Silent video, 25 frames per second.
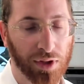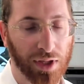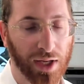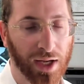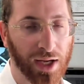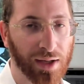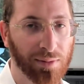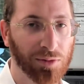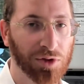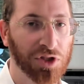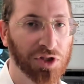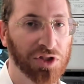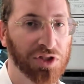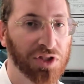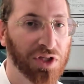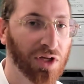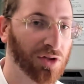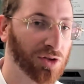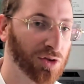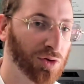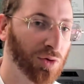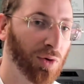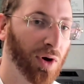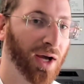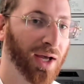point, how much
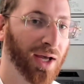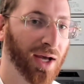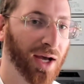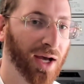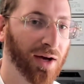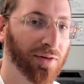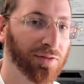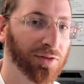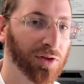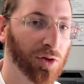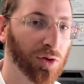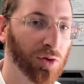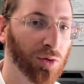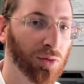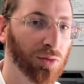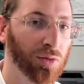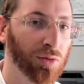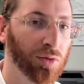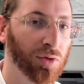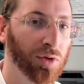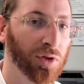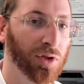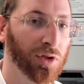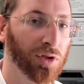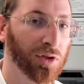sales do I have to
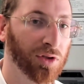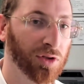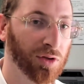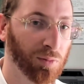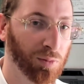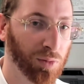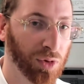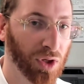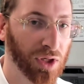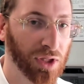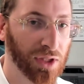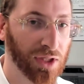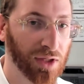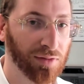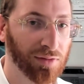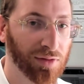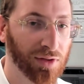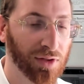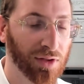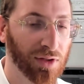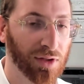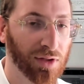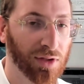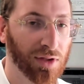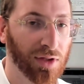do to break
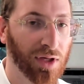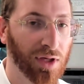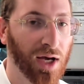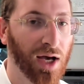even?